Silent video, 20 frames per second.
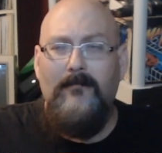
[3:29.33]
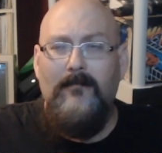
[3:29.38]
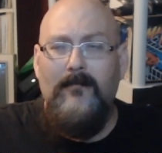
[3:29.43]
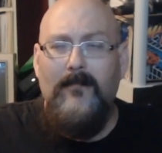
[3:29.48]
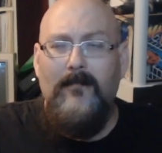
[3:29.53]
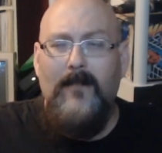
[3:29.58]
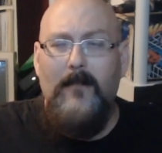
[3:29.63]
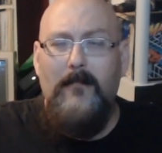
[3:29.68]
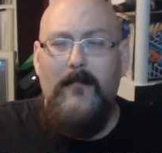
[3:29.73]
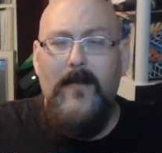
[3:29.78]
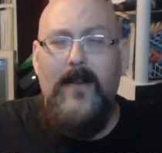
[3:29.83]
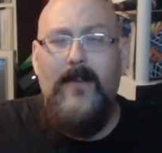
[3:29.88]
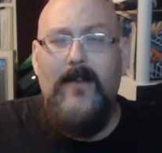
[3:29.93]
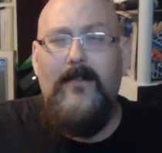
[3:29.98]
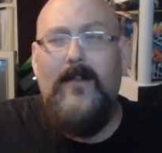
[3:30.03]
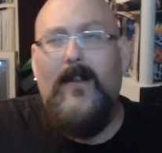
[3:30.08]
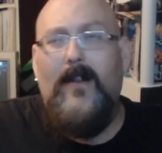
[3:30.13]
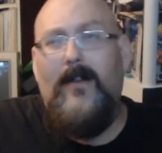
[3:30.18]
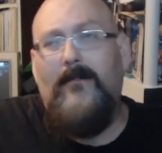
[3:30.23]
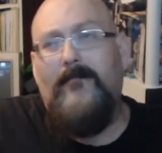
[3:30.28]
they're bigger
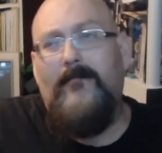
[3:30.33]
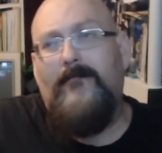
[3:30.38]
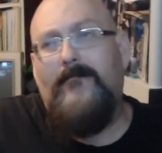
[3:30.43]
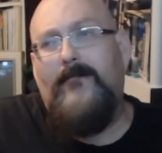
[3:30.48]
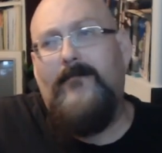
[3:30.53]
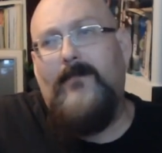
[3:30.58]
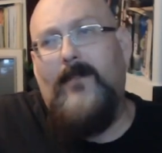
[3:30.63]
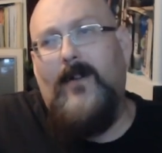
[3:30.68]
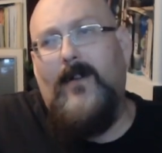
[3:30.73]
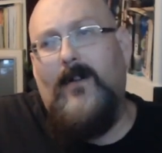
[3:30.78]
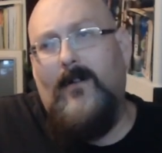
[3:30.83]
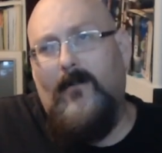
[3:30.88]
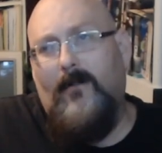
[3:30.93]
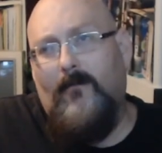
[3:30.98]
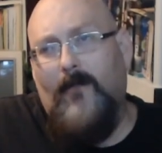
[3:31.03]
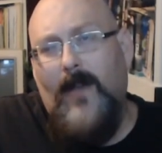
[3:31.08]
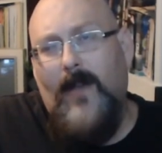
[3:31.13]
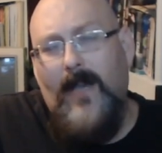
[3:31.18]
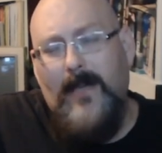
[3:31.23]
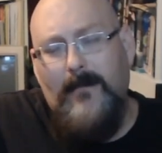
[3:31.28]
than a
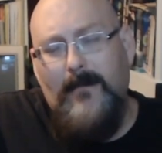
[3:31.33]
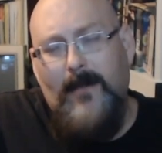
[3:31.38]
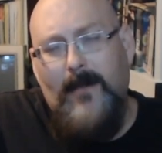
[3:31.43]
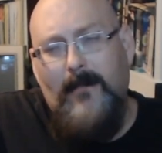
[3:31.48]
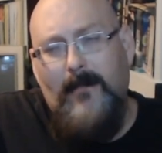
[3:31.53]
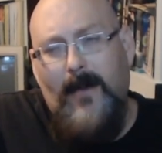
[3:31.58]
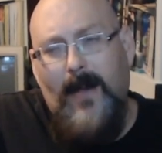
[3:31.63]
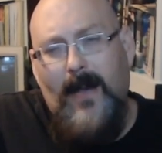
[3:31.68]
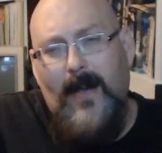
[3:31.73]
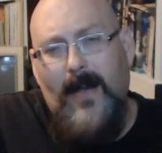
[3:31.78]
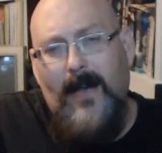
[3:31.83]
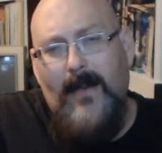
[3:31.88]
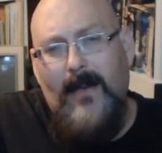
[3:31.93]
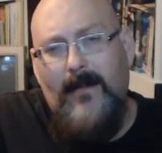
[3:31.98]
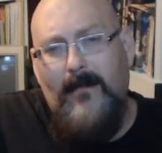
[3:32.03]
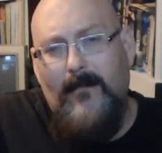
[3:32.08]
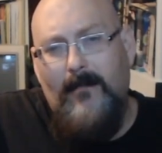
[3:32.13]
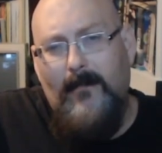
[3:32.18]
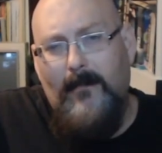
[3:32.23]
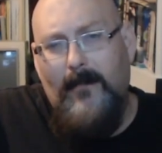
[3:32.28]
raspberry Pi
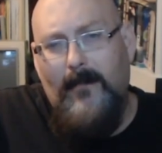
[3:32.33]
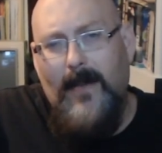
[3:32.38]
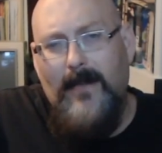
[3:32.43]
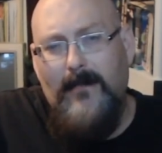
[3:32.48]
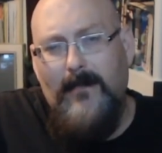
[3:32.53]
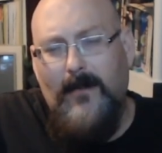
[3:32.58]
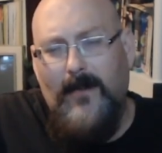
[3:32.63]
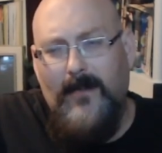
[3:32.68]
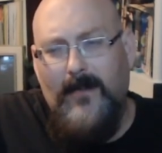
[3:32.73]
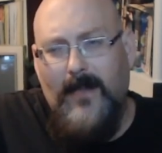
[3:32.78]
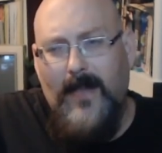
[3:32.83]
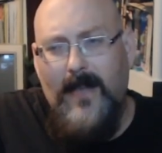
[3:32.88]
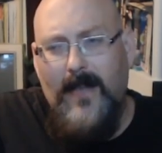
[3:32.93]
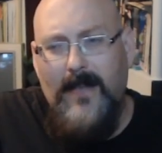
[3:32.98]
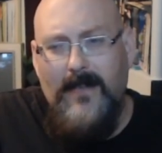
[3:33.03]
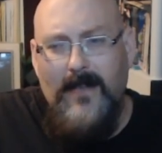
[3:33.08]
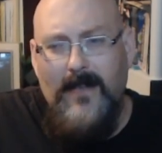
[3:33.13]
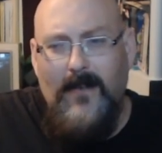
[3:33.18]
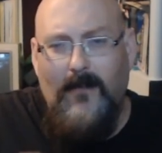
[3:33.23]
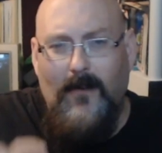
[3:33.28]
basically because the
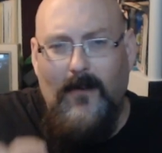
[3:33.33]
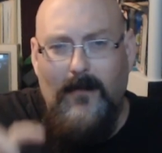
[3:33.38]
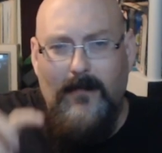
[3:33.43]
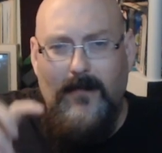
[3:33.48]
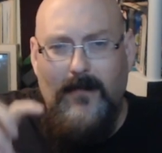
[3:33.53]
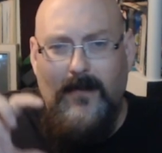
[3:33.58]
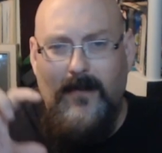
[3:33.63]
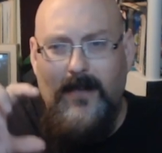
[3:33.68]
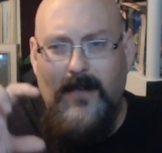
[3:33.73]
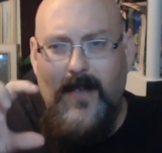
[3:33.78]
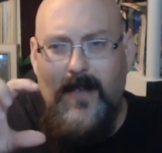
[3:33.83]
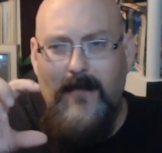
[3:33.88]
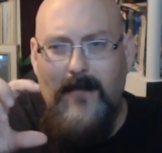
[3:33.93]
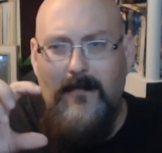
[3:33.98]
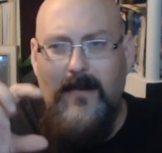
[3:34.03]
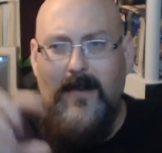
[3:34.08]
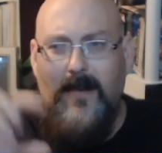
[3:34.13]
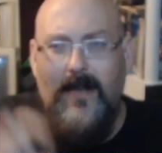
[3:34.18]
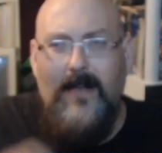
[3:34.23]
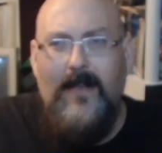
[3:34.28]
heatsink on them's yay
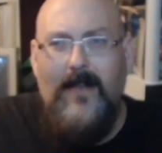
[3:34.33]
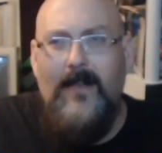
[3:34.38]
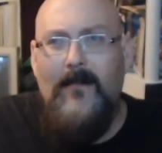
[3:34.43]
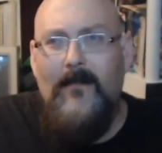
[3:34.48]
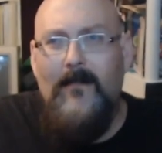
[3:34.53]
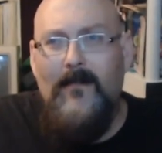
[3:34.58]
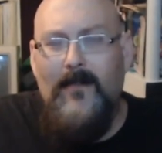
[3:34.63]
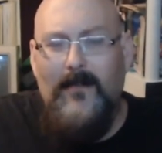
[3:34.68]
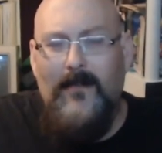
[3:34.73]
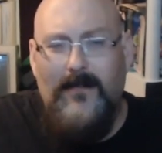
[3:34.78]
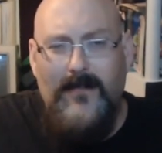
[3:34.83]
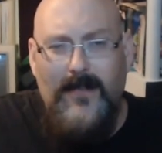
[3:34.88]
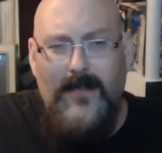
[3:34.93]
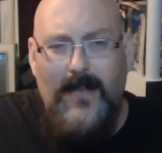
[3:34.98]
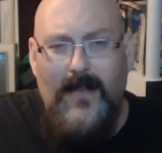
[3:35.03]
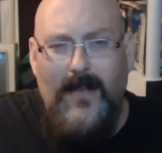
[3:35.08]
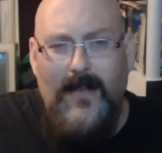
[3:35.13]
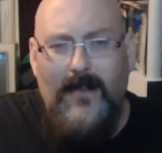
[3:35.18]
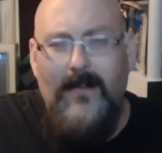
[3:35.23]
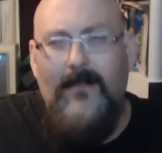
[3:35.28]
big. You'll
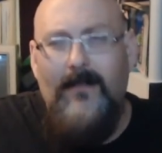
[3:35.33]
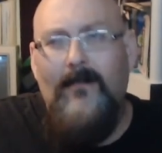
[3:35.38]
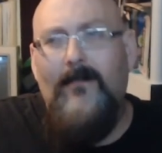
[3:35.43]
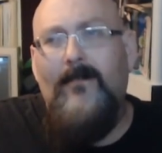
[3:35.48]
see it.